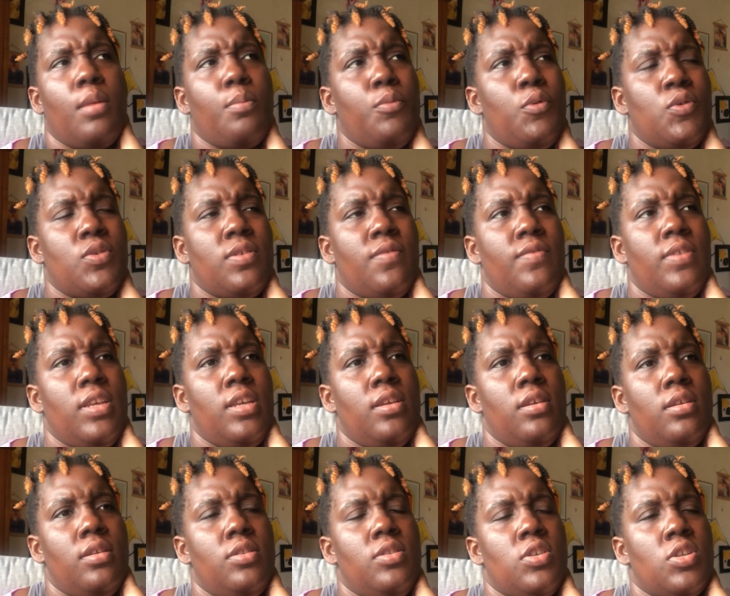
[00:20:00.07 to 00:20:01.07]
that most of
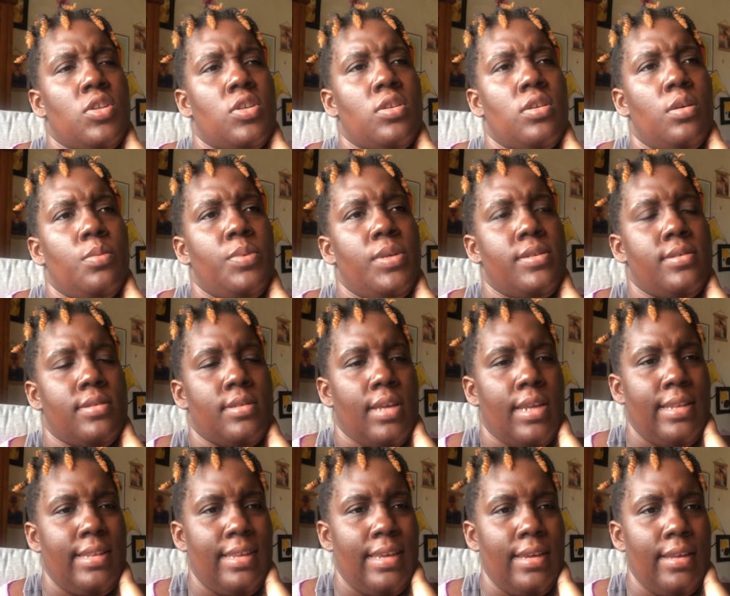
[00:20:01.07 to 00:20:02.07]
the digital pieces
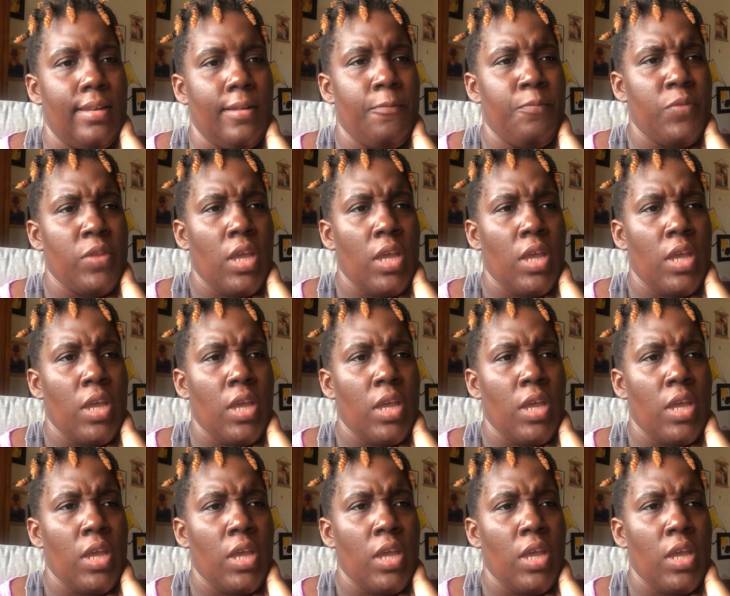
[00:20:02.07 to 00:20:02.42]
I did,